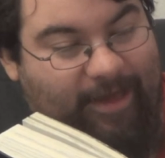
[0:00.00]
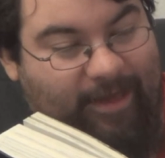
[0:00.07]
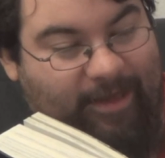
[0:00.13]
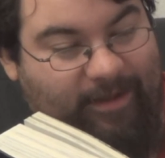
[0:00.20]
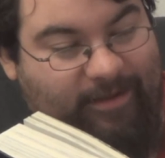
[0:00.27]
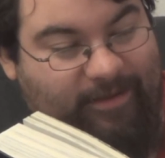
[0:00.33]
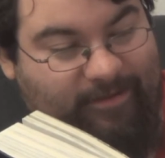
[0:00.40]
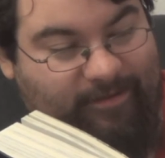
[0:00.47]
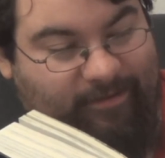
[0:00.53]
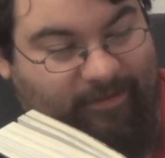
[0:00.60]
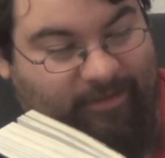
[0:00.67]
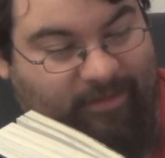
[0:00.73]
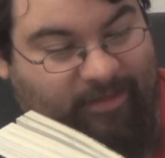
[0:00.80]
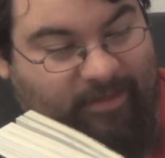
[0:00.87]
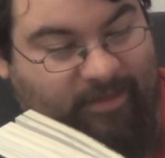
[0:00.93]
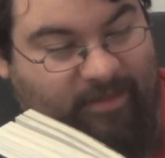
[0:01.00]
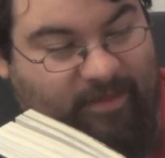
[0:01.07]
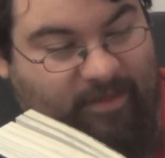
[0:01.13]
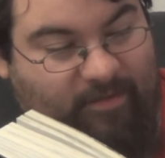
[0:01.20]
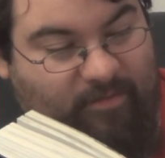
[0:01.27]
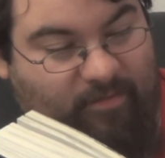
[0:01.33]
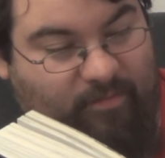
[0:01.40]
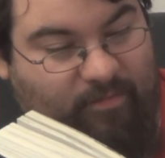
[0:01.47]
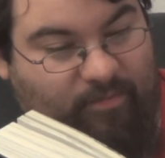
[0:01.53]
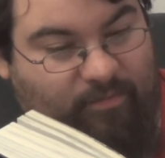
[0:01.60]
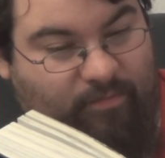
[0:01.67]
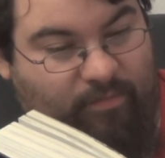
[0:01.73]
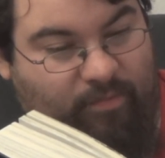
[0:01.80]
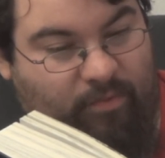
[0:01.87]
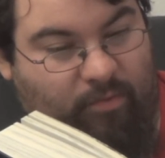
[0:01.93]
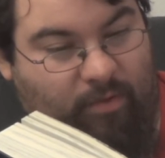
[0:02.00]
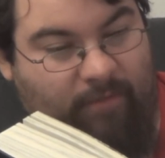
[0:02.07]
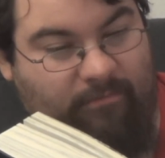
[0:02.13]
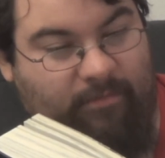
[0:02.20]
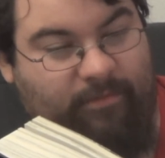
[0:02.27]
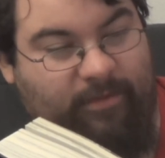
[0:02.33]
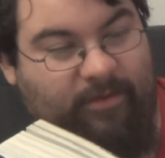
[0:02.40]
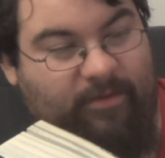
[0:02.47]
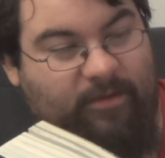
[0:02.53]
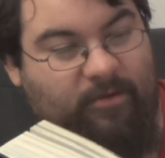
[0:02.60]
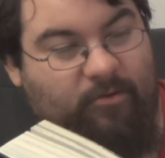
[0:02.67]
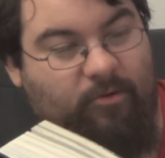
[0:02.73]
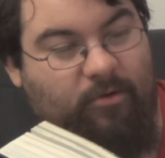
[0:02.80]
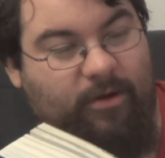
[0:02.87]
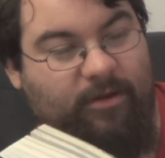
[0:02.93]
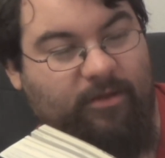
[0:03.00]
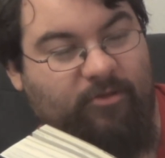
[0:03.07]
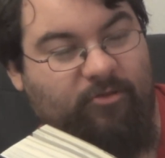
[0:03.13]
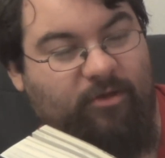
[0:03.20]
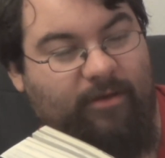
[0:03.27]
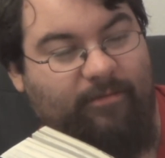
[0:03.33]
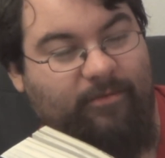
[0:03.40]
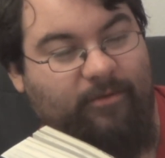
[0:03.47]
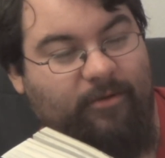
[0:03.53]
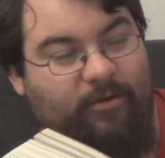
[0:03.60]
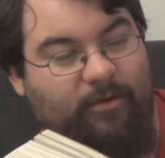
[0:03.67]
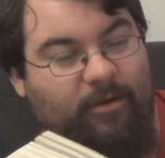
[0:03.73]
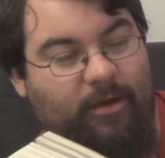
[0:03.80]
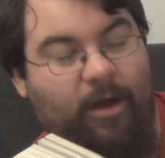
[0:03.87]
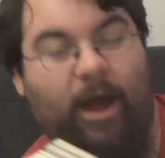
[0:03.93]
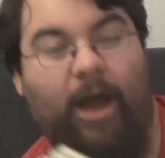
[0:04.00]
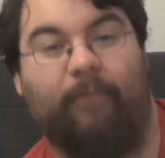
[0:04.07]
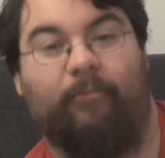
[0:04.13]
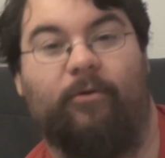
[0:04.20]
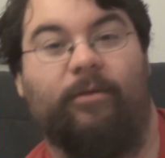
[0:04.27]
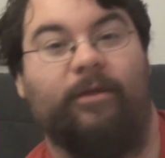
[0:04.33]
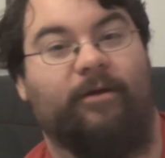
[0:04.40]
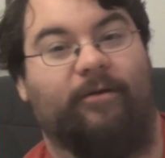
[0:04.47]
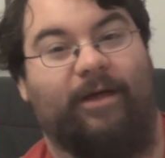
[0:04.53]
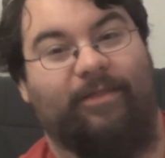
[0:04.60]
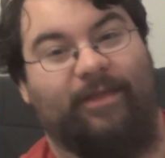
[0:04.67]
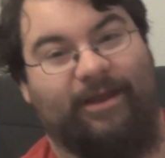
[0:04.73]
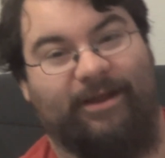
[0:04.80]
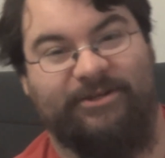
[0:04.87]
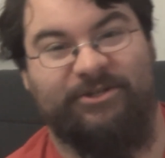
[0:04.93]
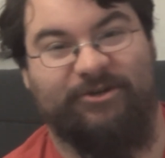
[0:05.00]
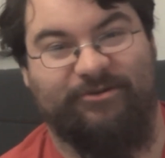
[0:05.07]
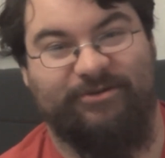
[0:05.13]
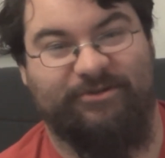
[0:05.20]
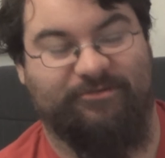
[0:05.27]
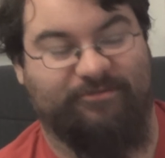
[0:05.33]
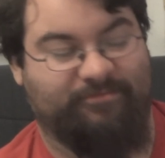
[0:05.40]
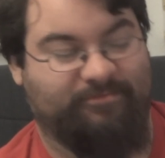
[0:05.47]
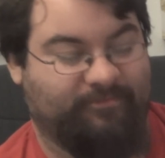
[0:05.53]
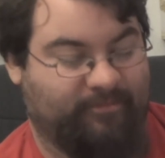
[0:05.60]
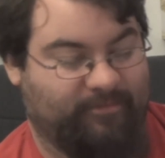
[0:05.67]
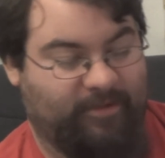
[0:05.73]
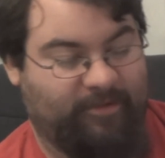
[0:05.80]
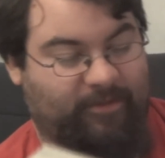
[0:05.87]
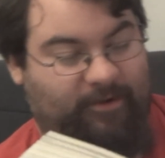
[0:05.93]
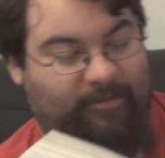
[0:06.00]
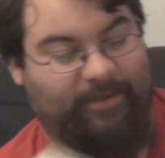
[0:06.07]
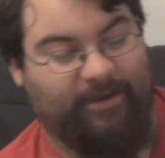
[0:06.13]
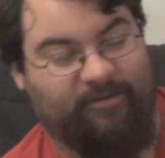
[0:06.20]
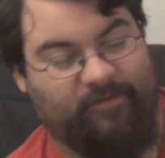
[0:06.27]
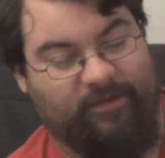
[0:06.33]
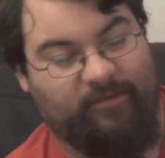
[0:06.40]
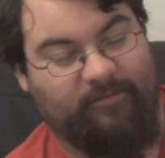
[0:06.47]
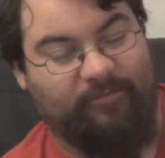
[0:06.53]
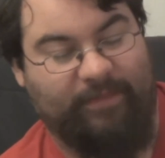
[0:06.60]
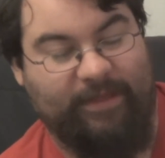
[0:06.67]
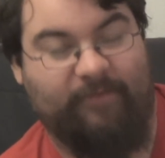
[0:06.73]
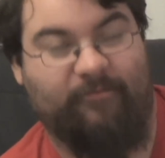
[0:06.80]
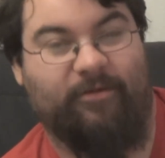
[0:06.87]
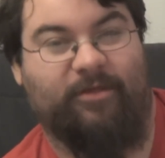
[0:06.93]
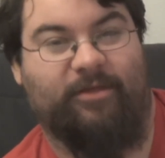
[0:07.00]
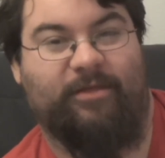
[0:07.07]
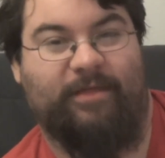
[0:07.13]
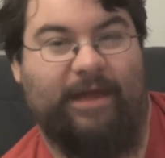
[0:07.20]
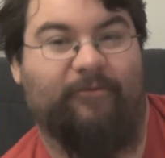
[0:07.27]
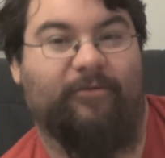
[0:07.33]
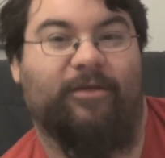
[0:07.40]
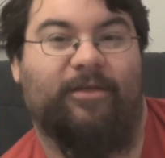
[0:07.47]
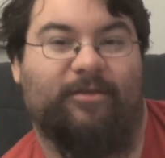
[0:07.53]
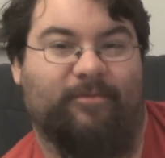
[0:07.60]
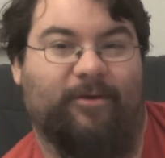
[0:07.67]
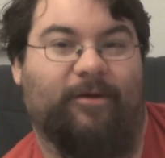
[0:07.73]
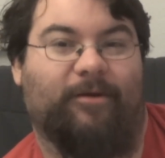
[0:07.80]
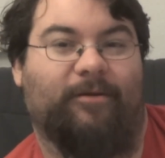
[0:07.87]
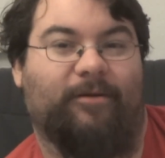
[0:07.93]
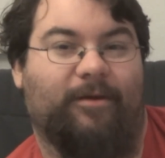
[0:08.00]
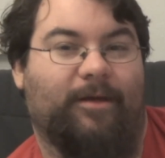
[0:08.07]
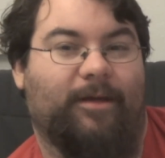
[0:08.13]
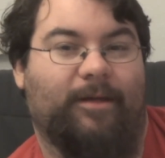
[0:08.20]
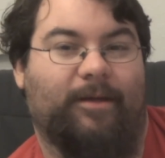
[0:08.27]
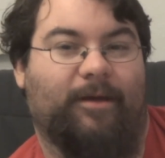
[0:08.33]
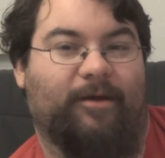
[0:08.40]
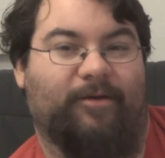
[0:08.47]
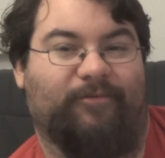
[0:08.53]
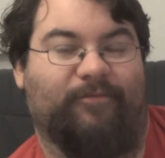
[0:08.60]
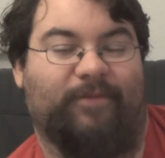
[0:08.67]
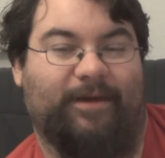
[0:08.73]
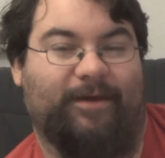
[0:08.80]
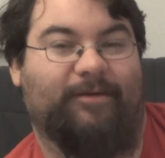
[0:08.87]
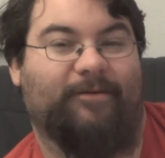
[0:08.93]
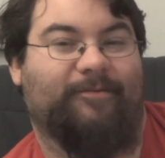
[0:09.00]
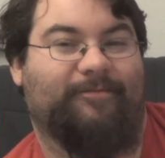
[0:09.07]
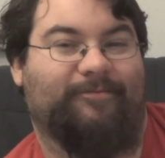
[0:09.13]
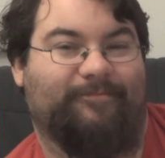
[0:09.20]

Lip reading: it is probably the goriest chapter. I'm really glad that I showed you a little bit of it. That was smart of me.